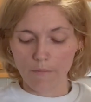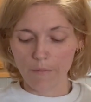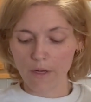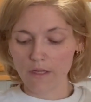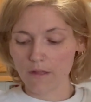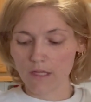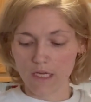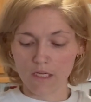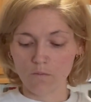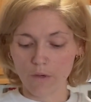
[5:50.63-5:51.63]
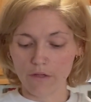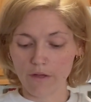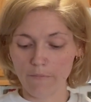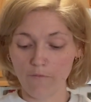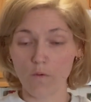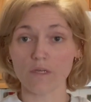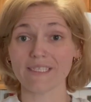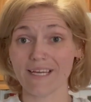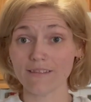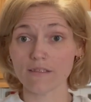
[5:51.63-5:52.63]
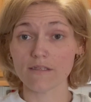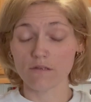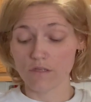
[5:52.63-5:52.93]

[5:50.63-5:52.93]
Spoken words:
but they can wear them for dance.